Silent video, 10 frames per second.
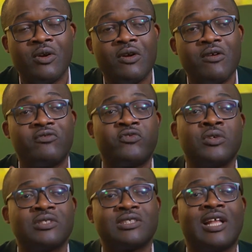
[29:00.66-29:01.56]

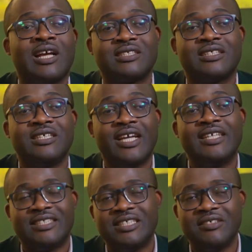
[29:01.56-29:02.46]
front slash
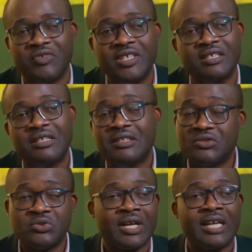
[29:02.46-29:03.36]

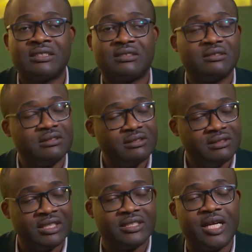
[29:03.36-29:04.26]
CNTV to catch
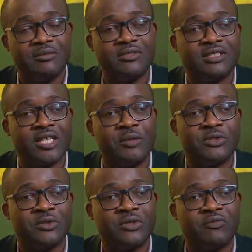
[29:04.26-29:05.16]
this, this
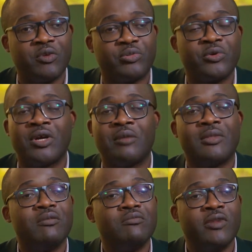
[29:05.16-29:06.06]
episode of the program
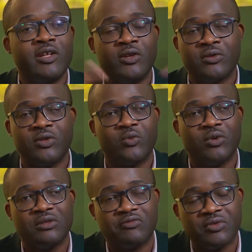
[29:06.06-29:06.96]
and many other
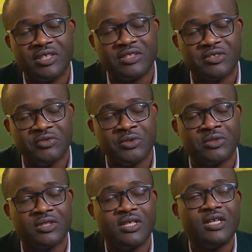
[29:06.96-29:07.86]
wonderful
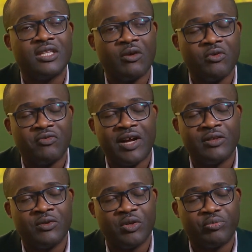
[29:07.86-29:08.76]
interviews that we've
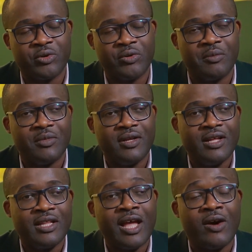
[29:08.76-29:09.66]
had on the program.
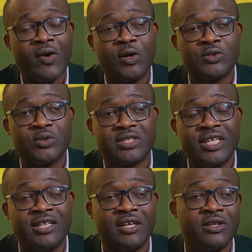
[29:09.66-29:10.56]
Now, I also
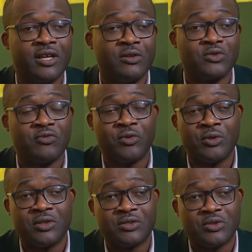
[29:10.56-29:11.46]
say that you can also
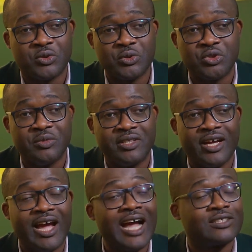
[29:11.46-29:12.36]
follow us on social
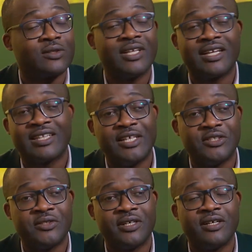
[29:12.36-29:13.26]
media at Connect
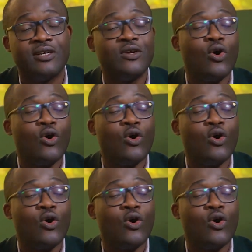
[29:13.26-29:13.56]
Nigeria,